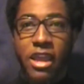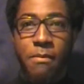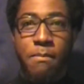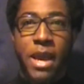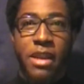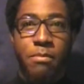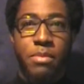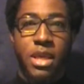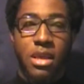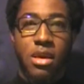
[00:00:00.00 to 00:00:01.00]
it might
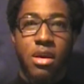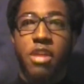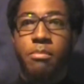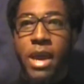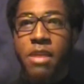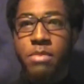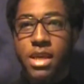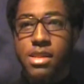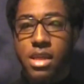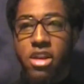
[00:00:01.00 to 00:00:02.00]
be
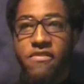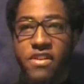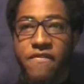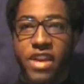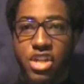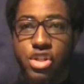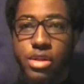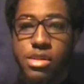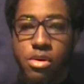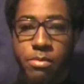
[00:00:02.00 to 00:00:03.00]
a sign of
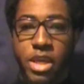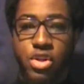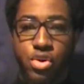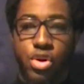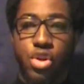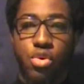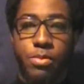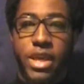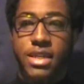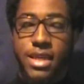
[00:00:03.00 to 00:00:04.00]
infection, so make sure you
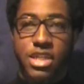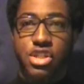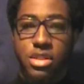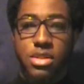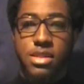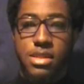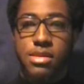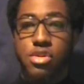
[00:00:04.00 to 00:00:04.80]
pay attention to these.